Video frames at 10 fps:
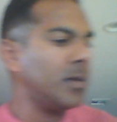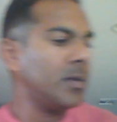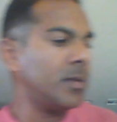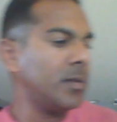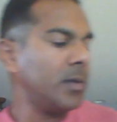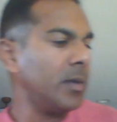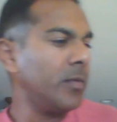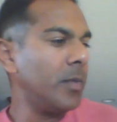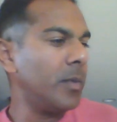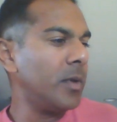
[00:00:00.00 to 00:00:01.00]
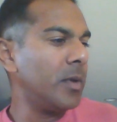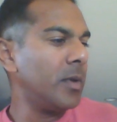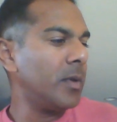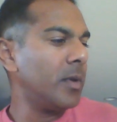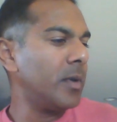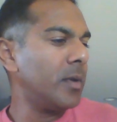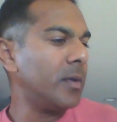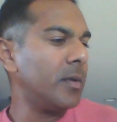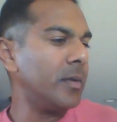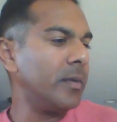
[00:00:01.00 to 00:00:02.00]
is from
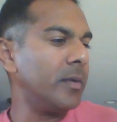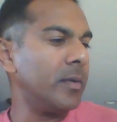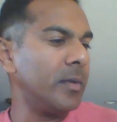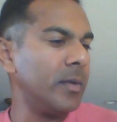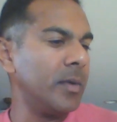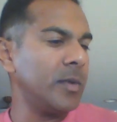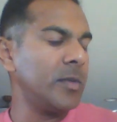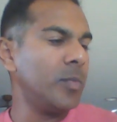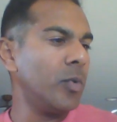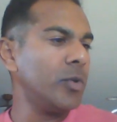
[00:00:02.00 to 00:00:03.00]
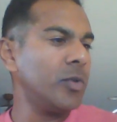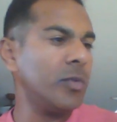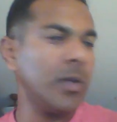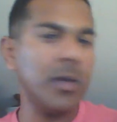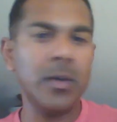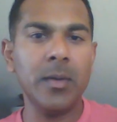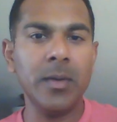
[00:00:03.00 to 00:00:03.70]
a sports drink.